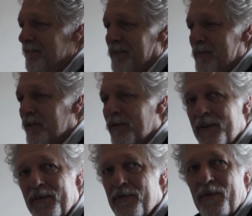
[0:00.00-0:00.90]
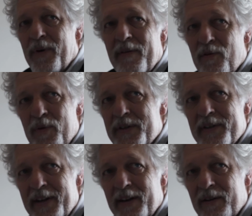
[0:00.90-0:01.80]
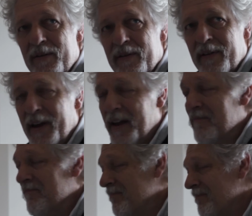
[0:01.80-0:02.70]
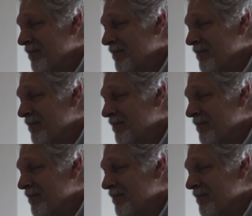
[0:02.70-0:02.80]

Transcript: people do this for whatever reasons they do it, and